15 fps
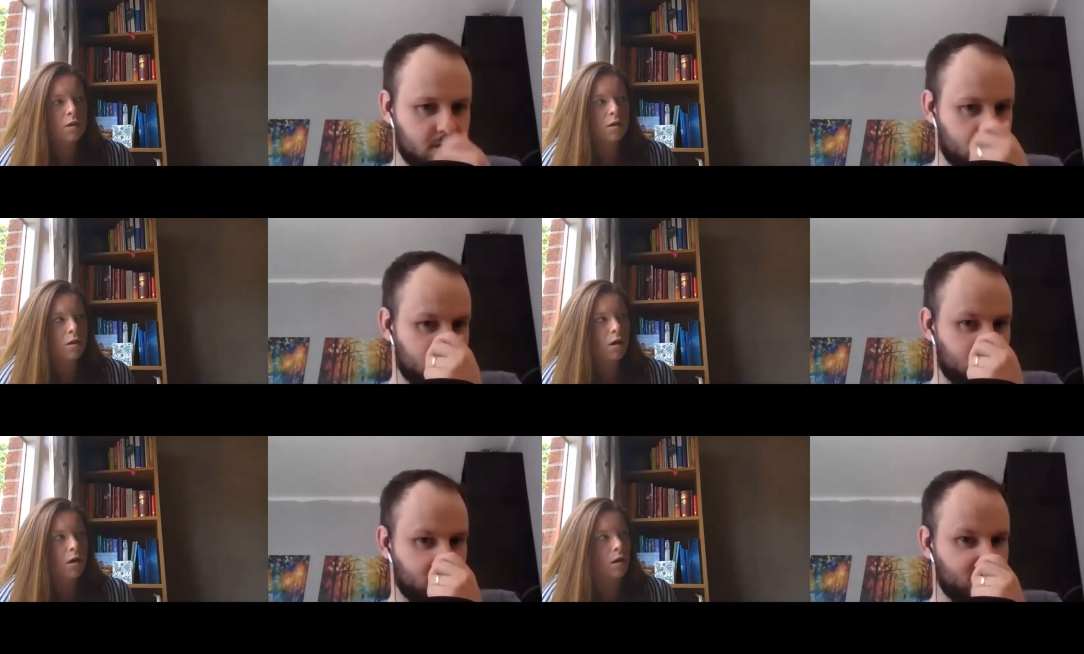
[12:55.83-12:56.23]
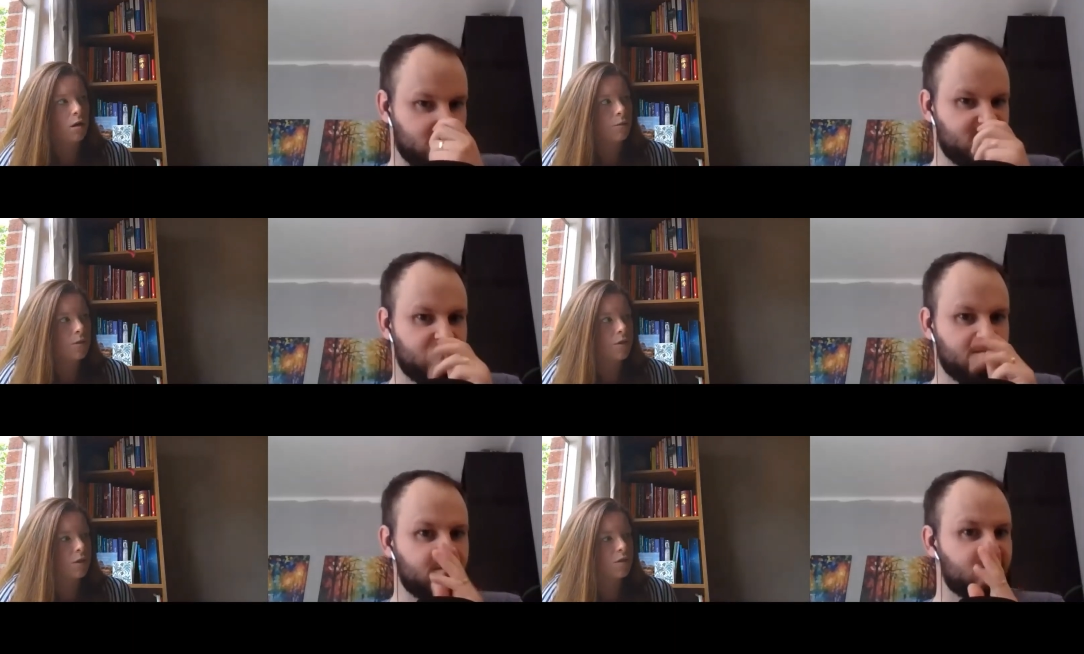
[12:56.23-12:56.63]
Speaker 1: Carl would
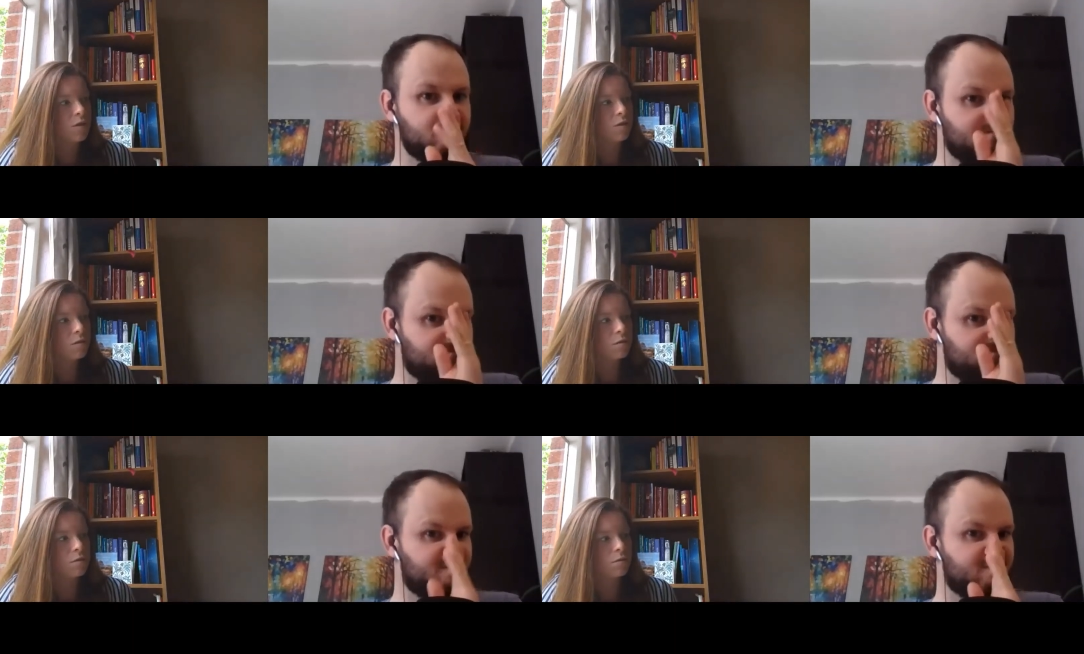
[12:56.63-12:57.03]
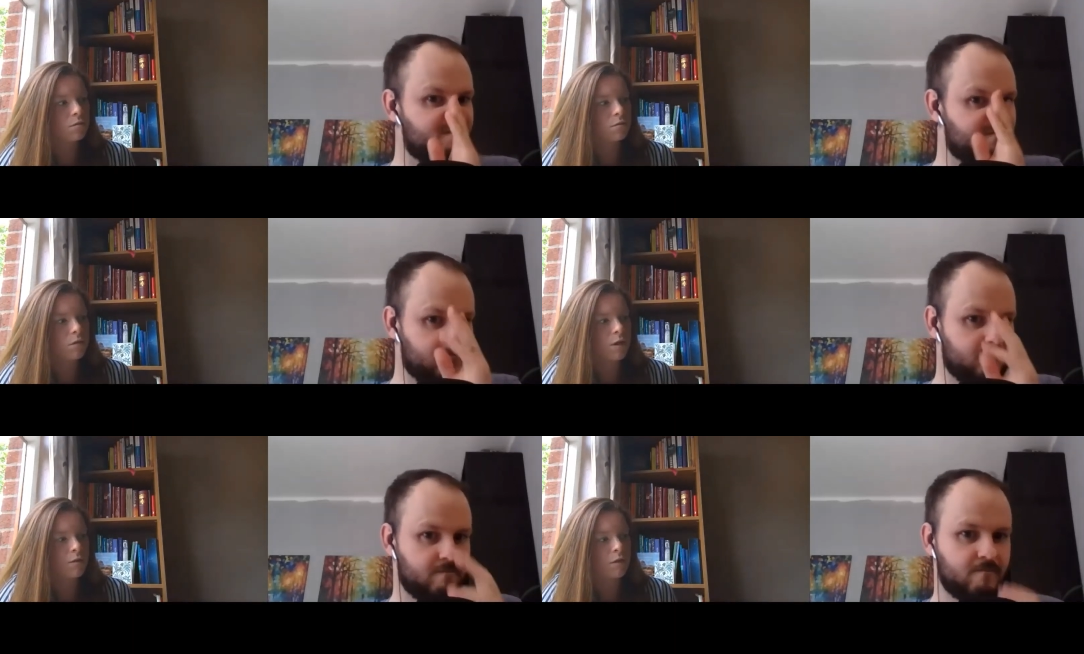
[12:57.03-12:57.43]
just
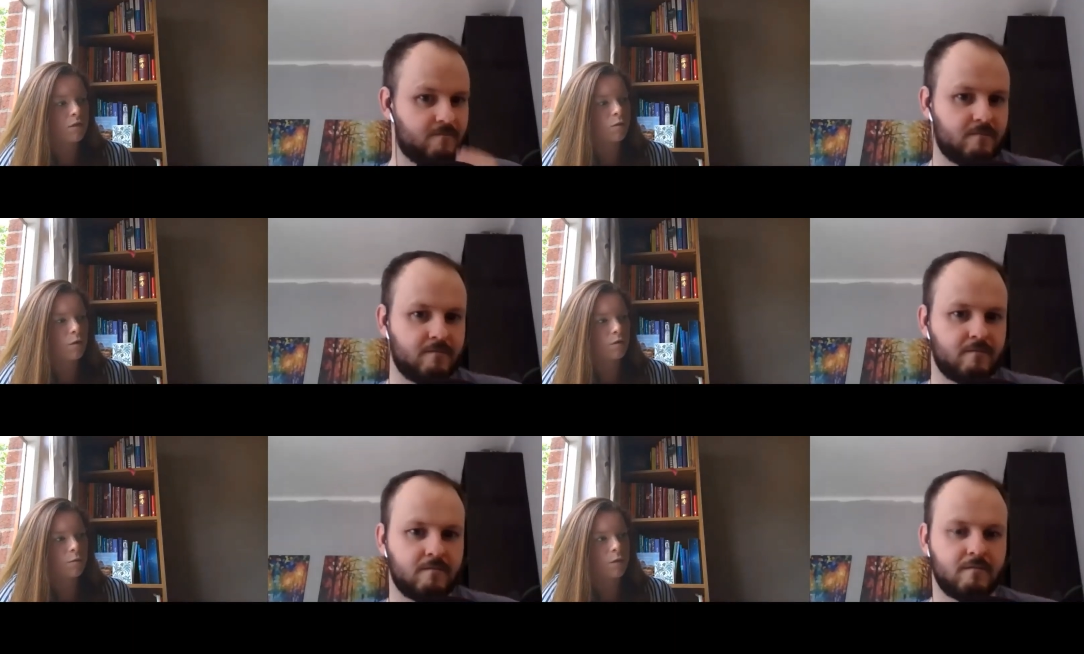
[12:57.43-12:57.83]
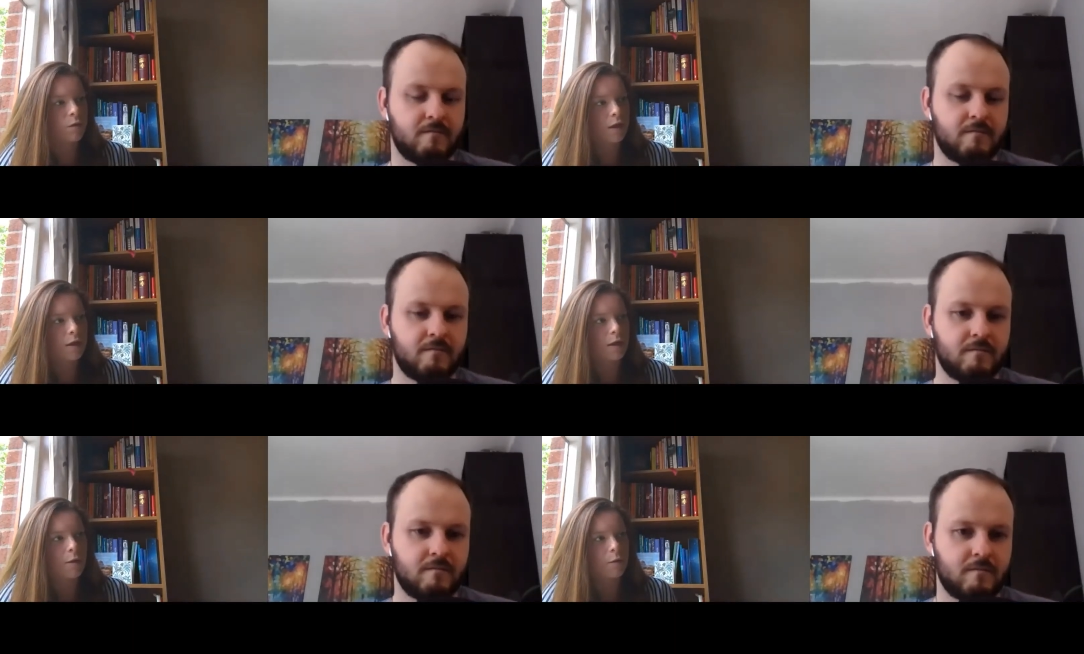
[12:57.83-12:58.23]
every so often be like,
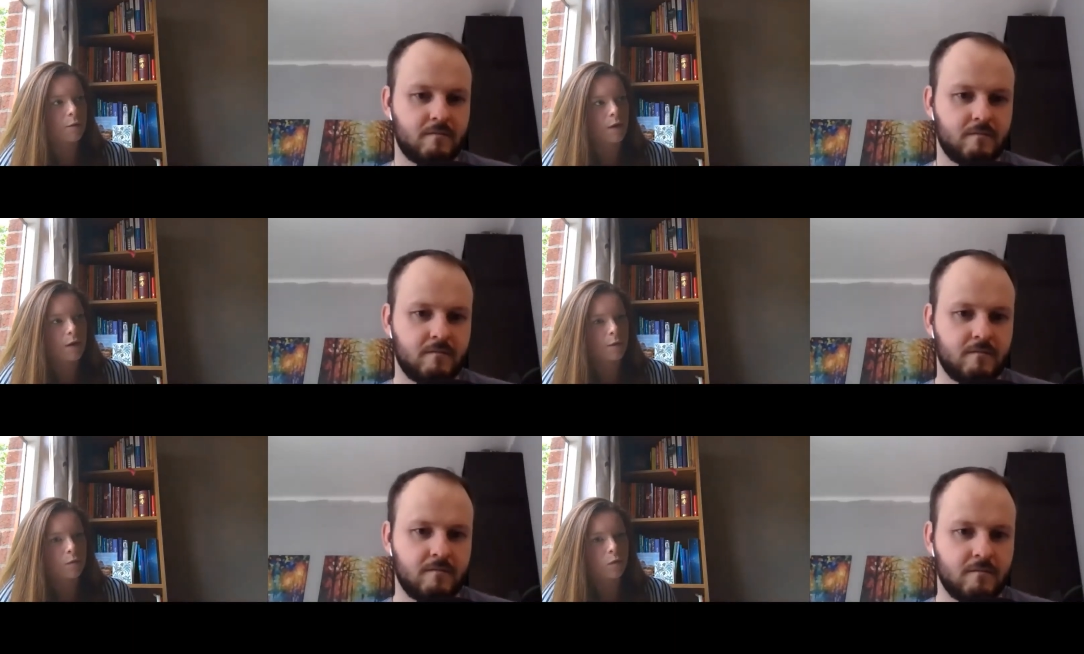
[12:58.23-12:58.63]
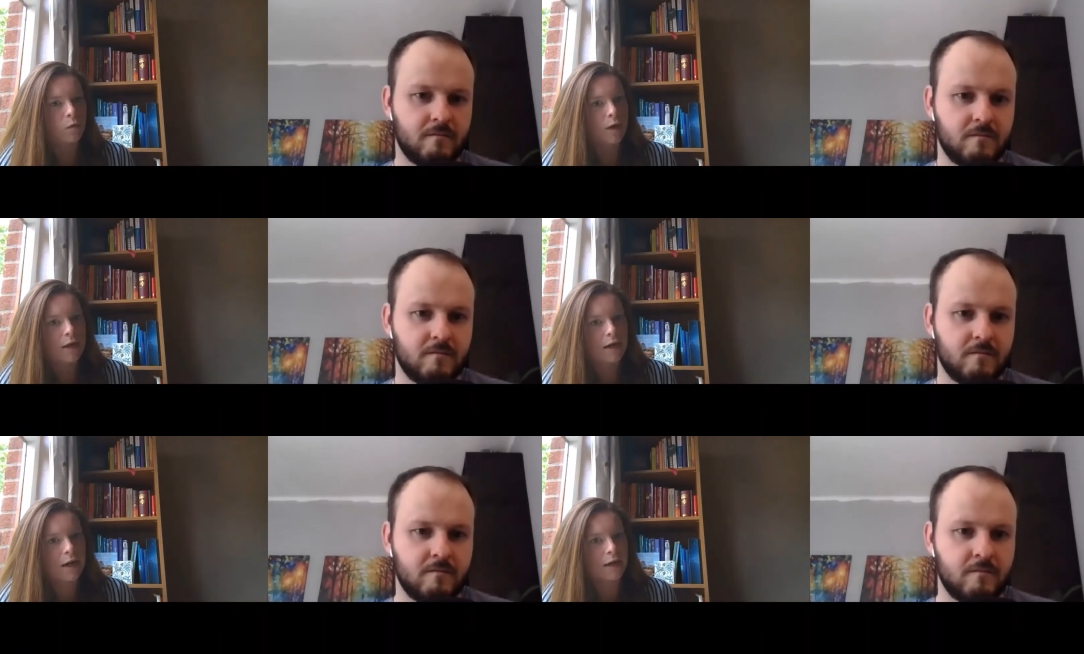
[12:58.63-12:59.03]
"Yeah, I'm away up the YI."
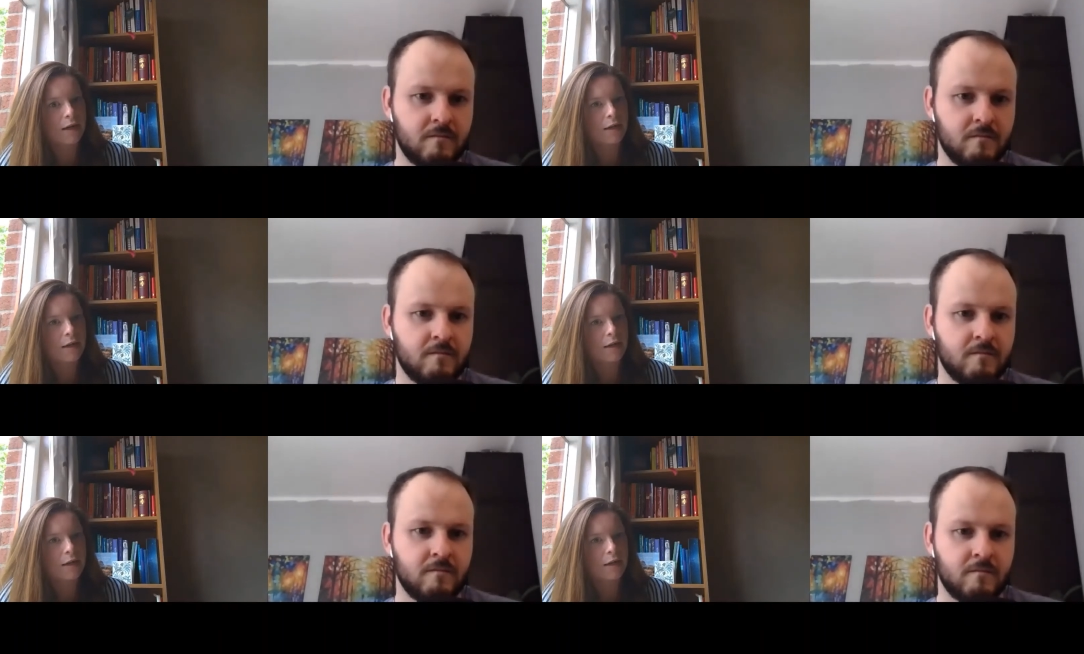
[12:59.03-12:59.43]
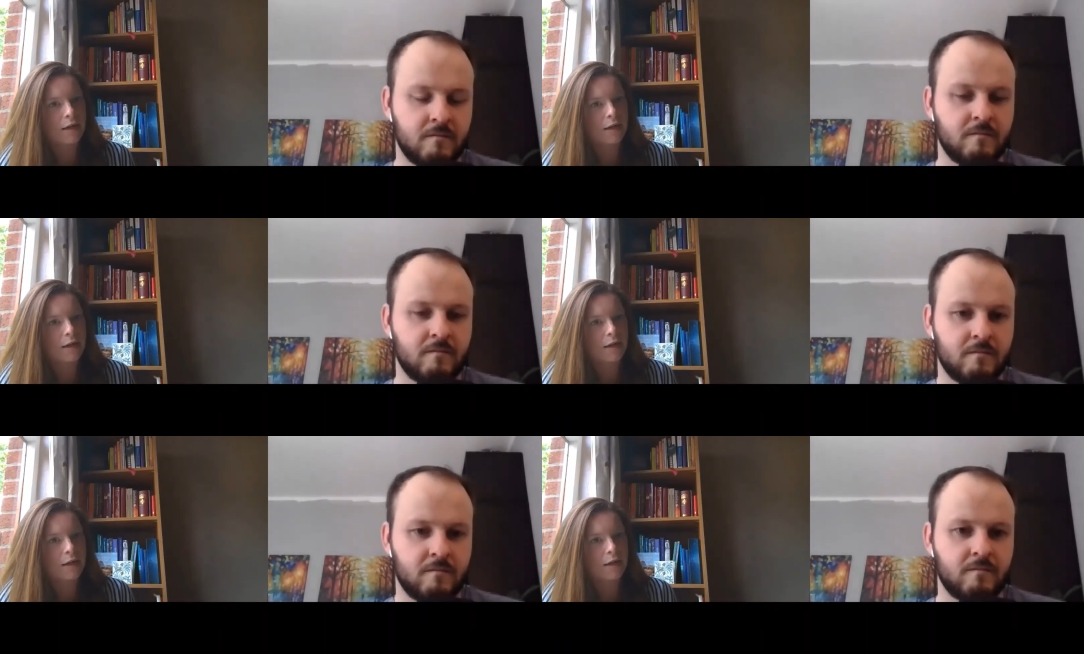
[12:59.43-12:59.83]
I
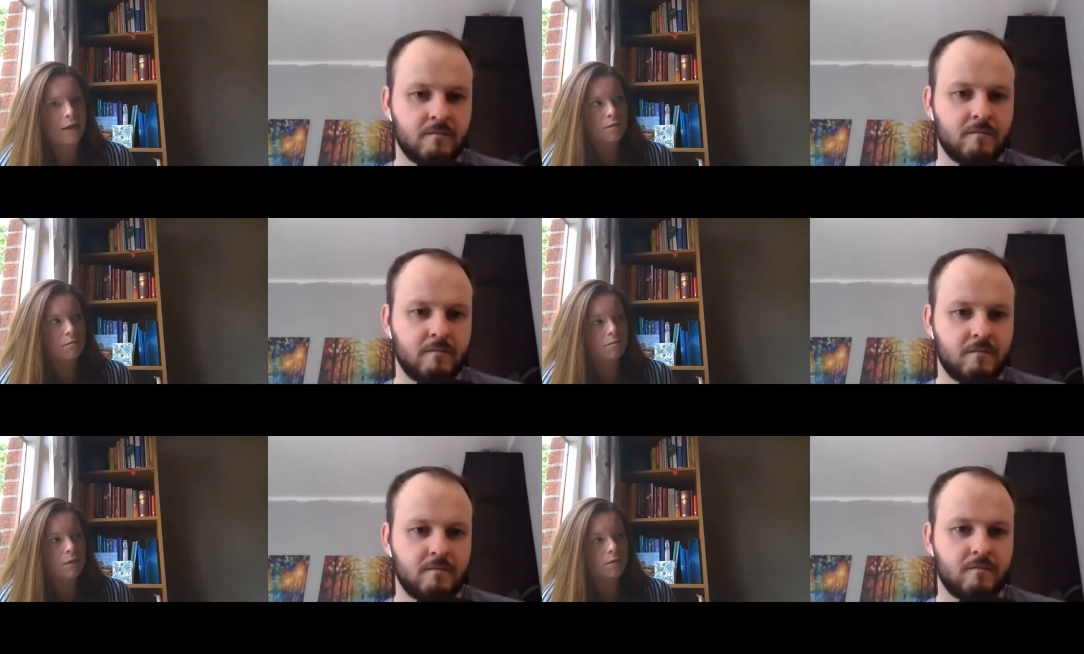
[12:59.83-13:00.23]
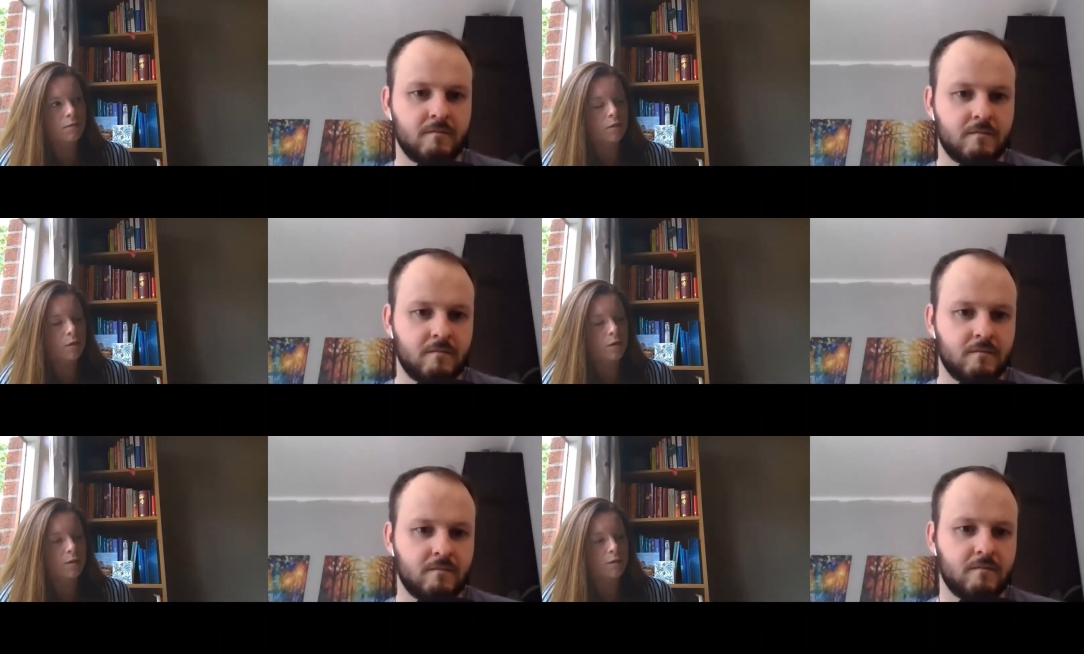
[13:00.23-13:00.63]
so "I have no idea
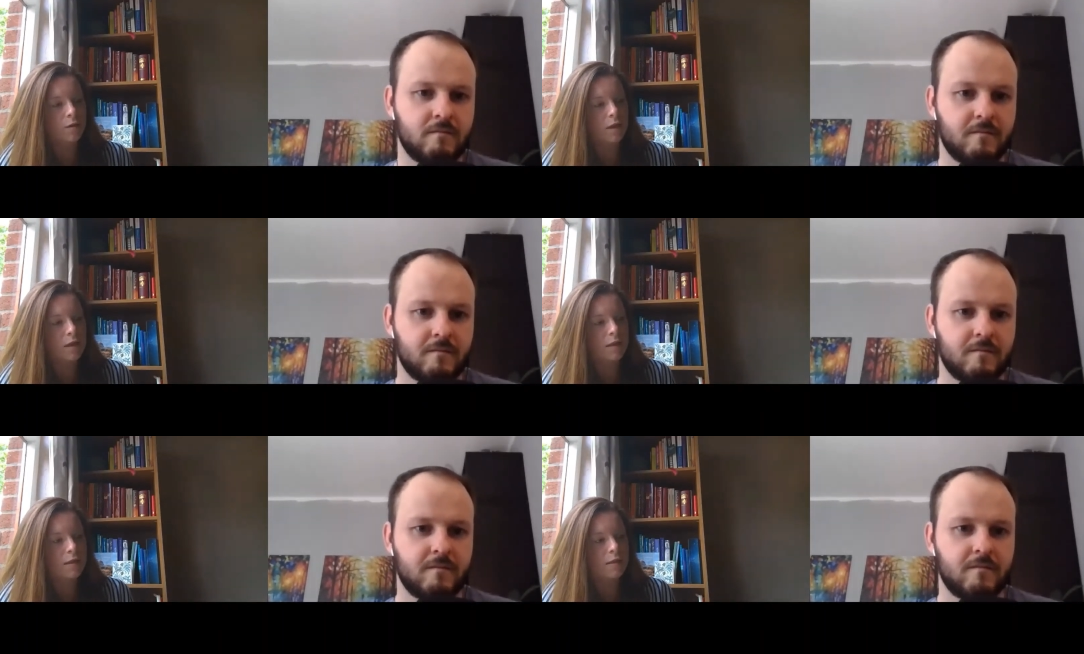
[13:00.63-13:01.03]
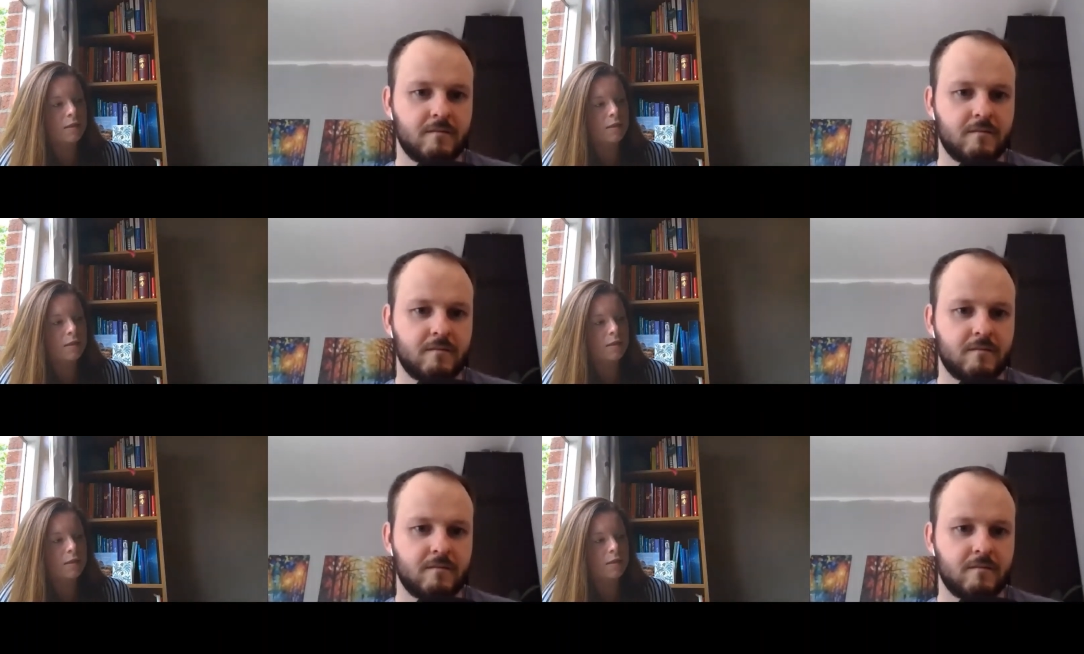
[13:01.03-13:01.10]
what that is."